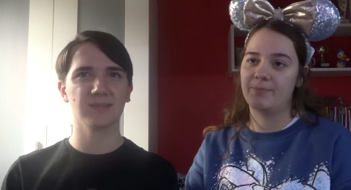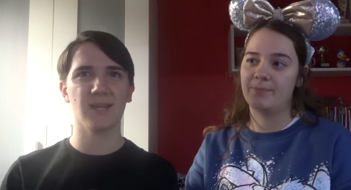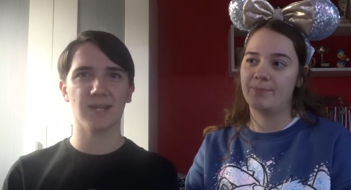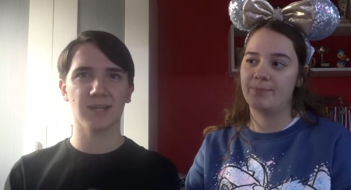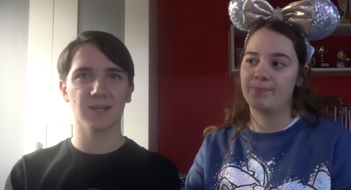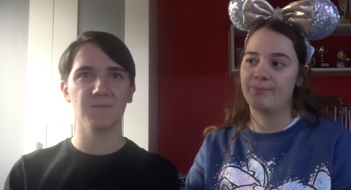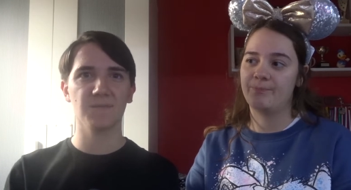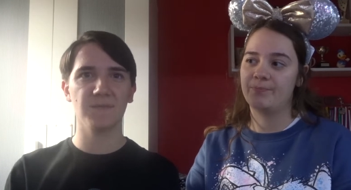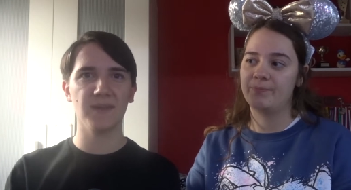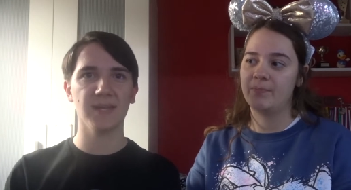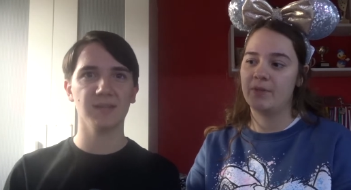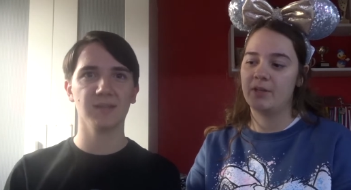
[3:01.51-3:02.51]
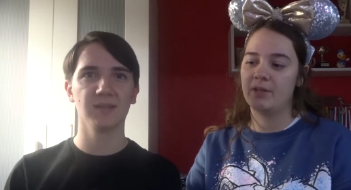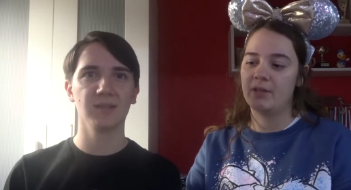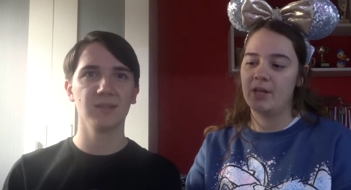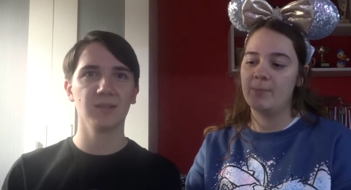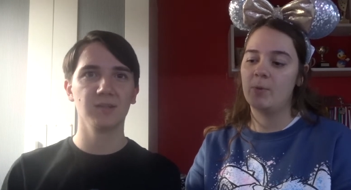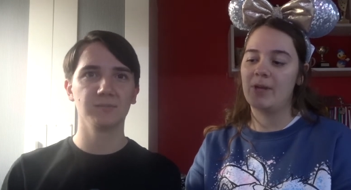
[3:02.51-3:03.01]
Speaker 1: that kind of thing
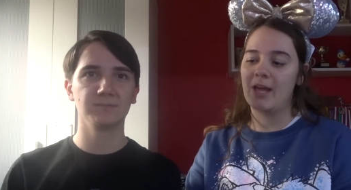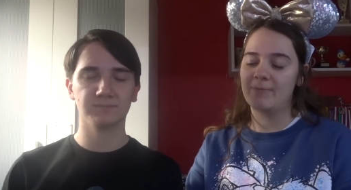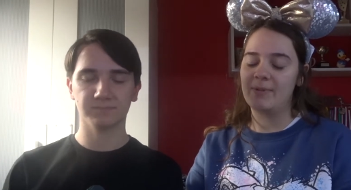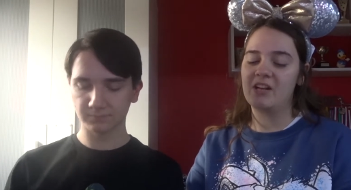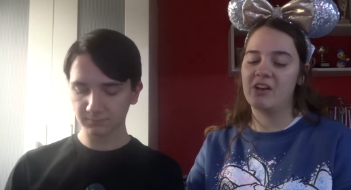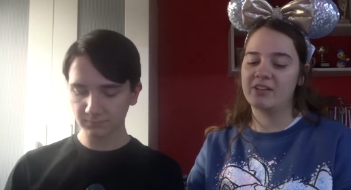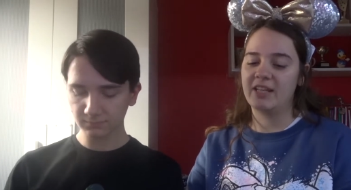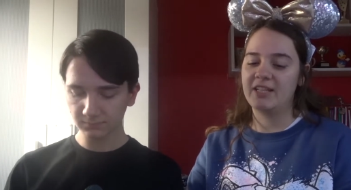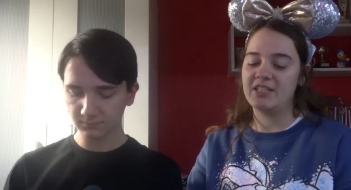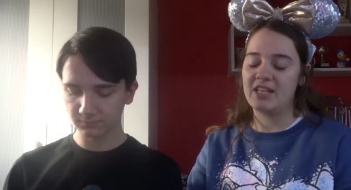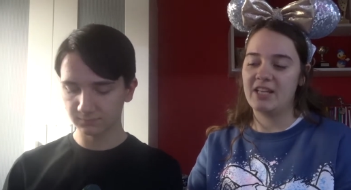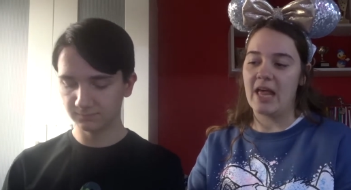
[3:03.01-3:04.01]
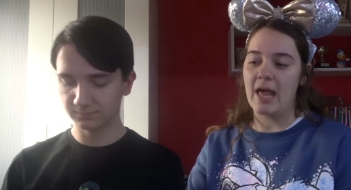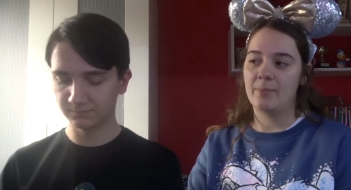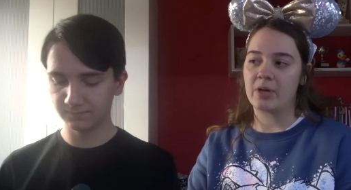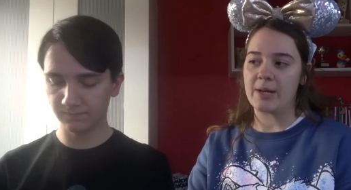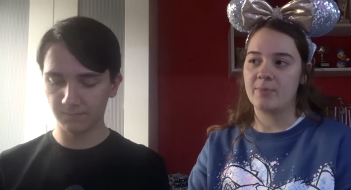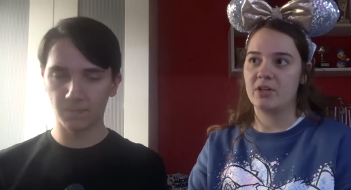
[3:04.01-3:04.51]
Speaker 2: but we have been lucky to eat there
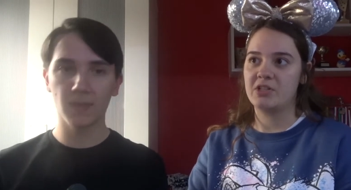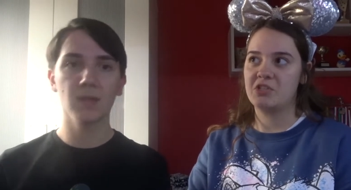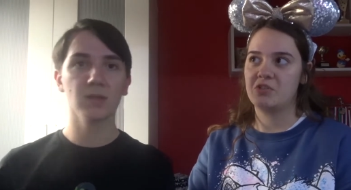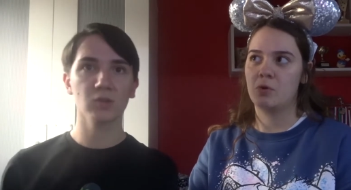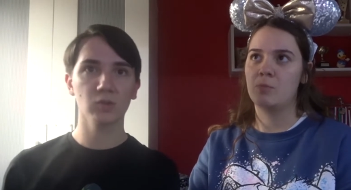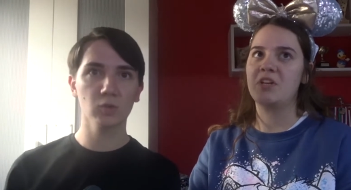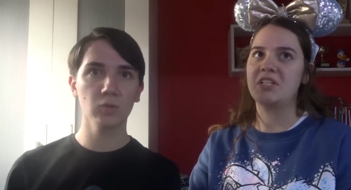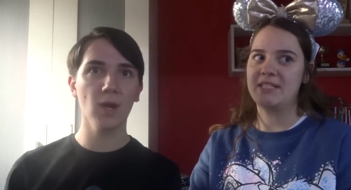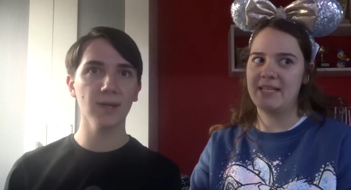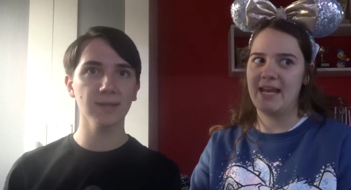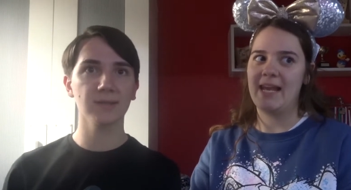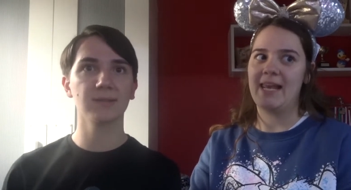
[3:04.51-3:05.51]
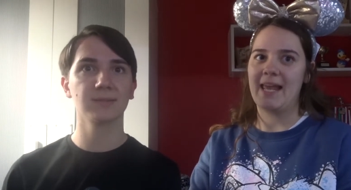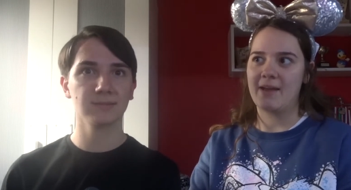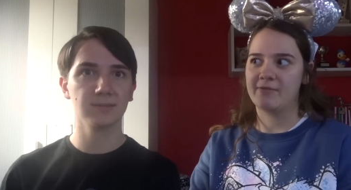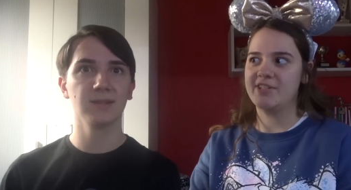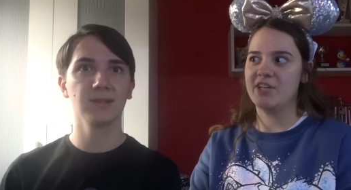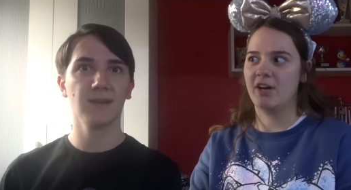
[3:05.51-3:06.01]
pretty much almost Quite, nearly
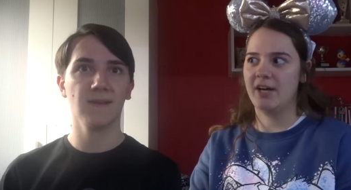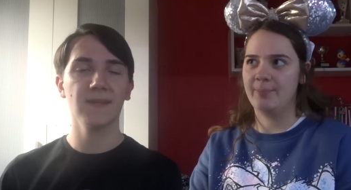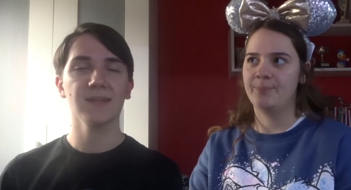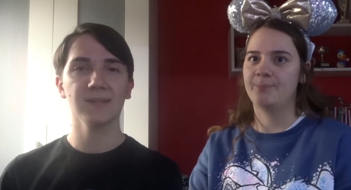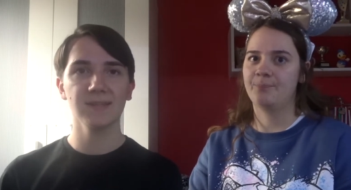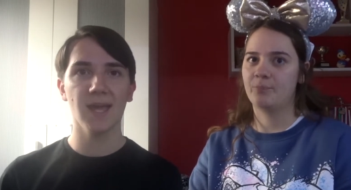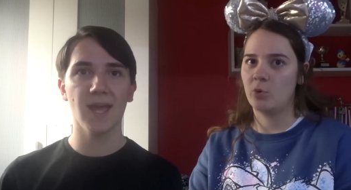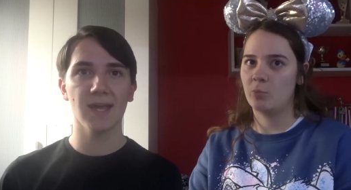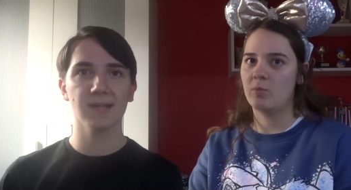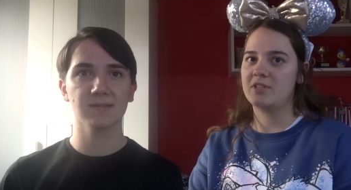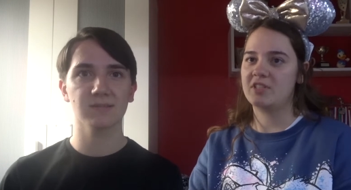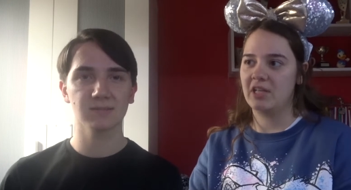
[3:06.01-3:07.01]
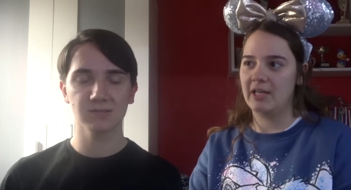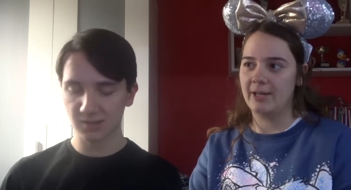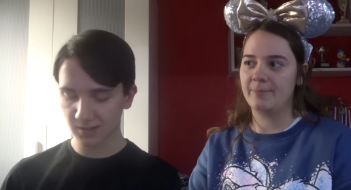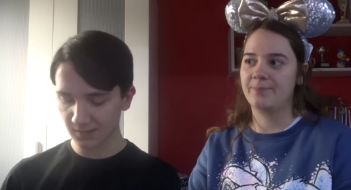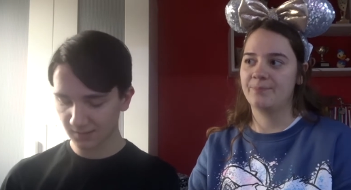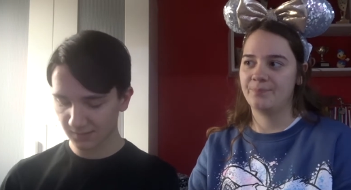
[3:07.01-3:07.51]
every time. Yeah,
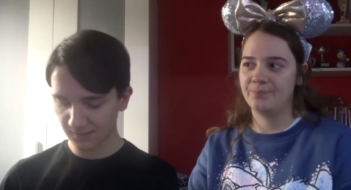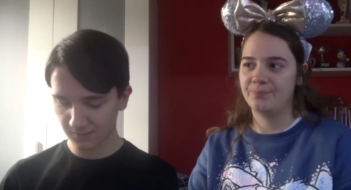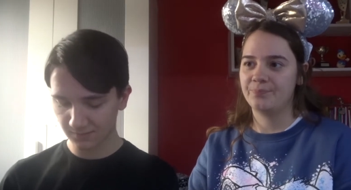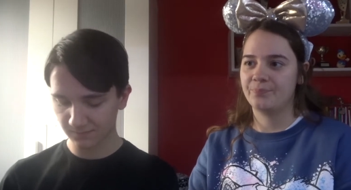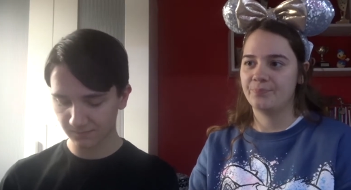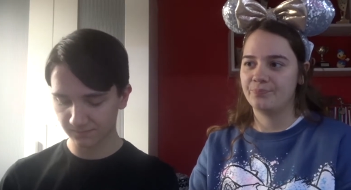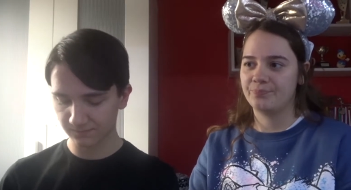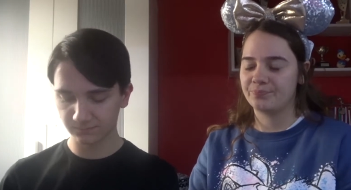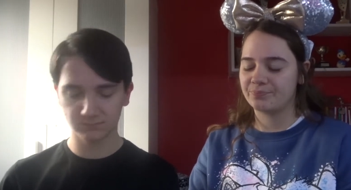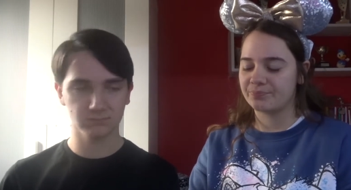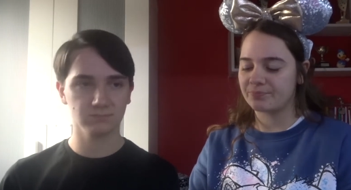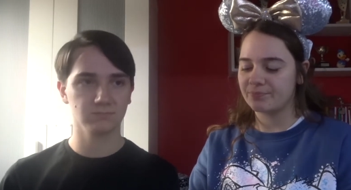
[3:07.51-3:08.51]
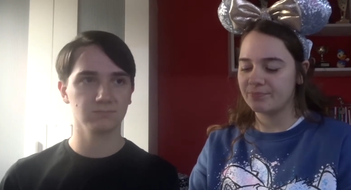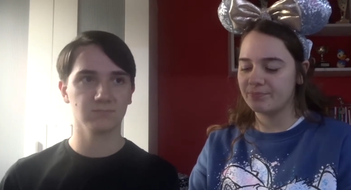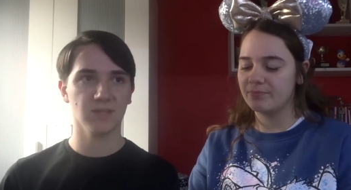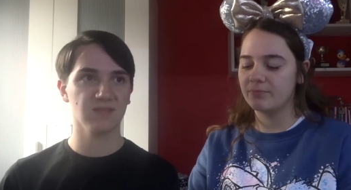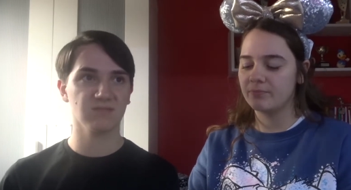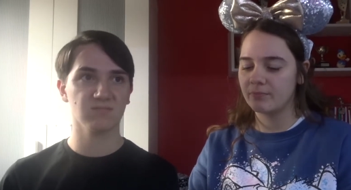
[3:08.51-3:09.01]
Speaker 1: because
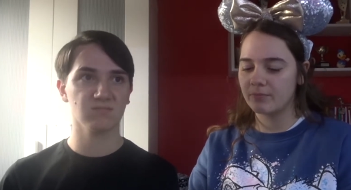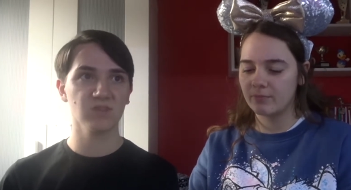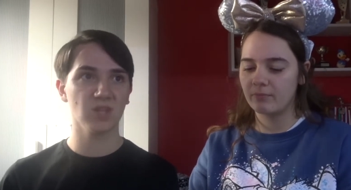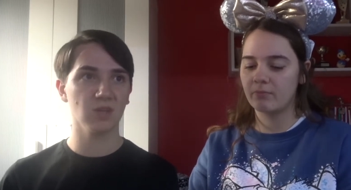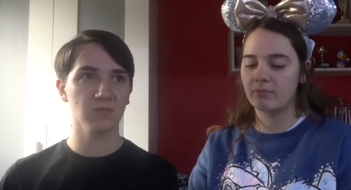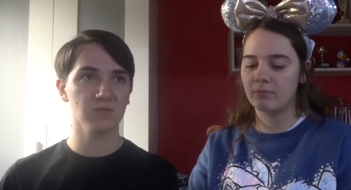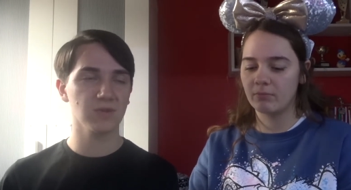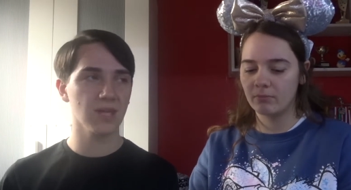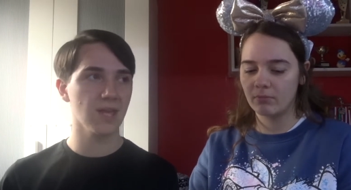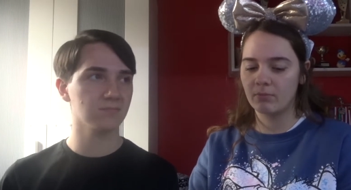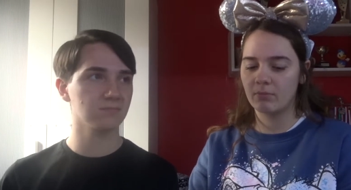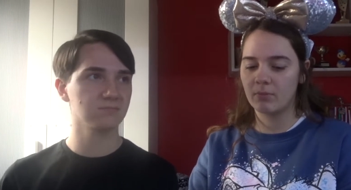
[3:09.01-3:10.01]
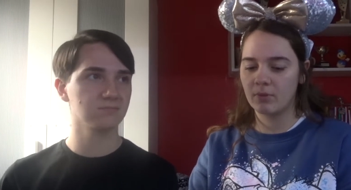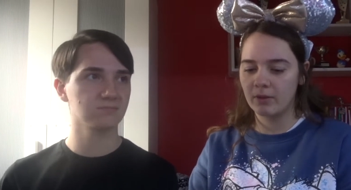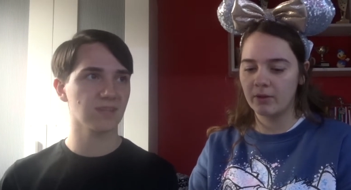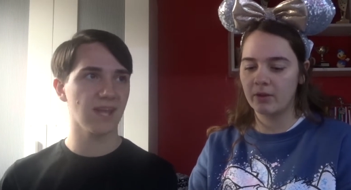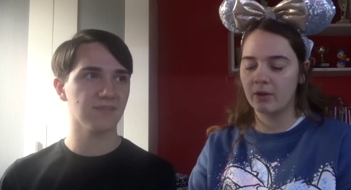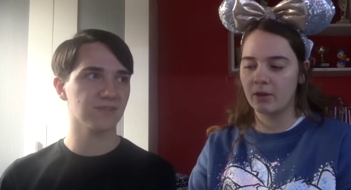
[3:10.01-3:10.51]
it's you know you get
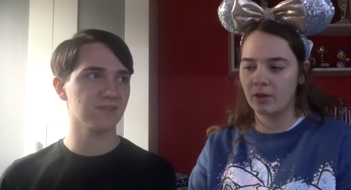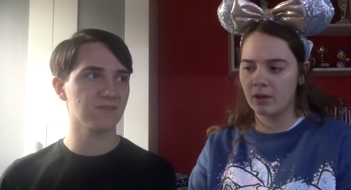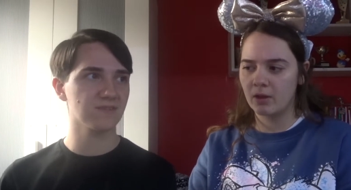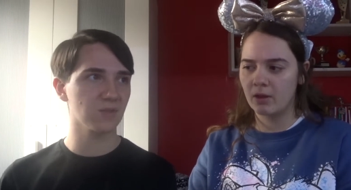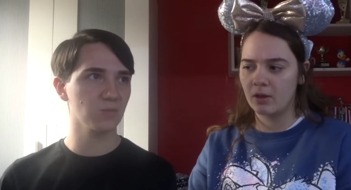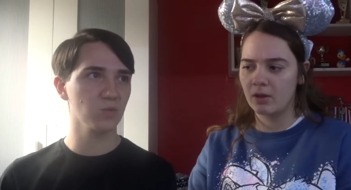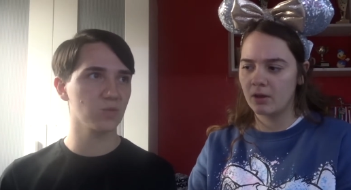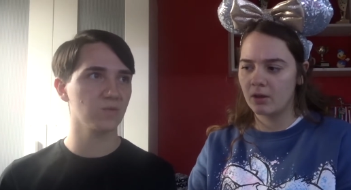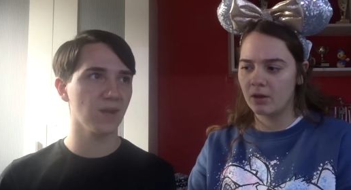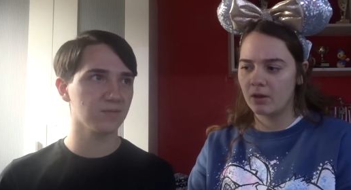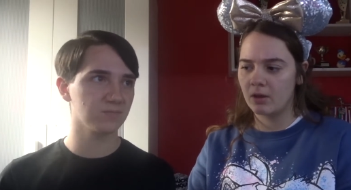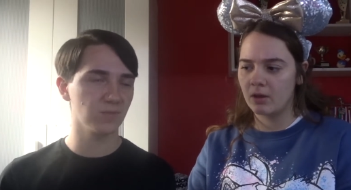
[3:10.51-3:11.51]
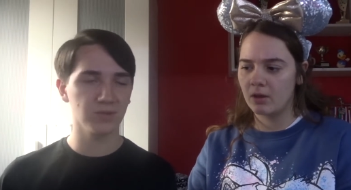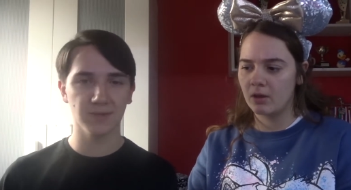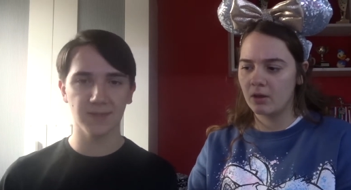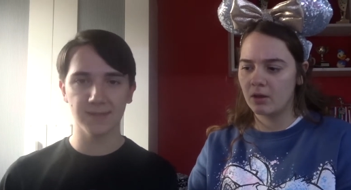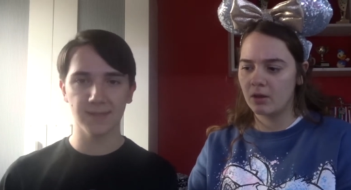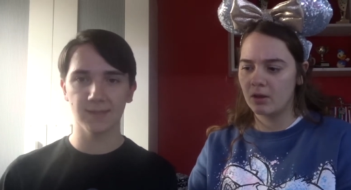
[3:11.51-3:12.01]
characters they walk around while you're
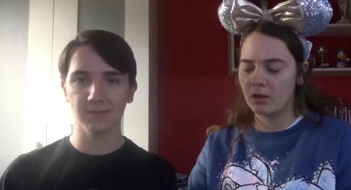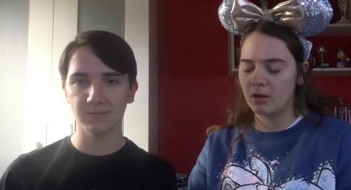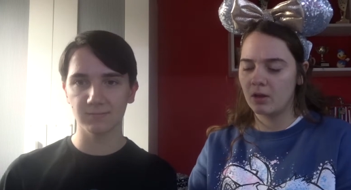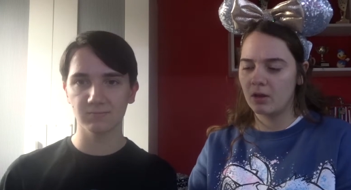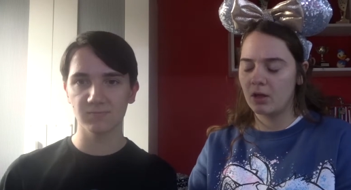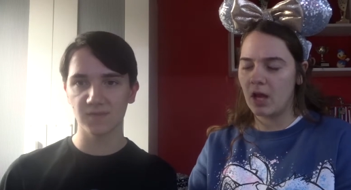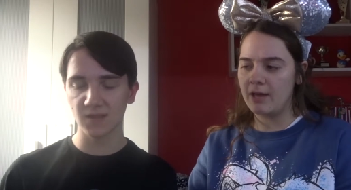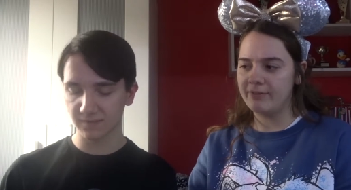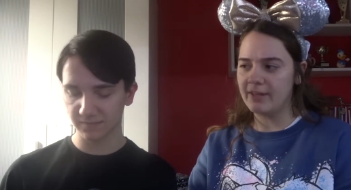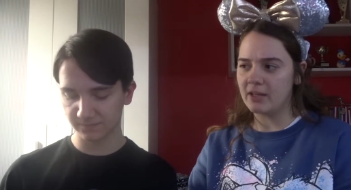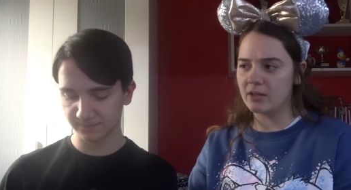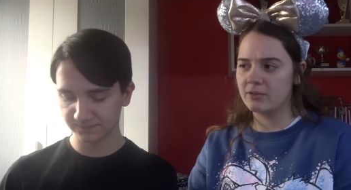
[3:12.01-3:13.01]
eating. I think